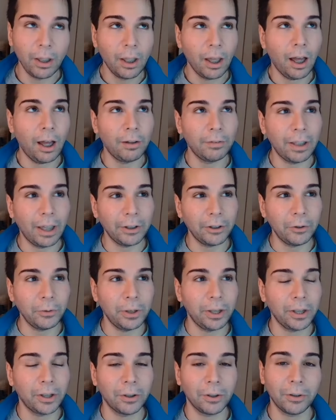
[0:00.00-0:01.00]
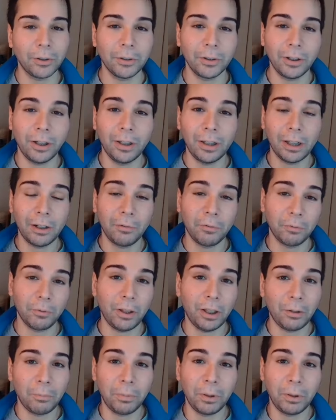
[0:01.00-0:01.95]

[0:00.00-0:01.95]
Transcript: that you hear a lot of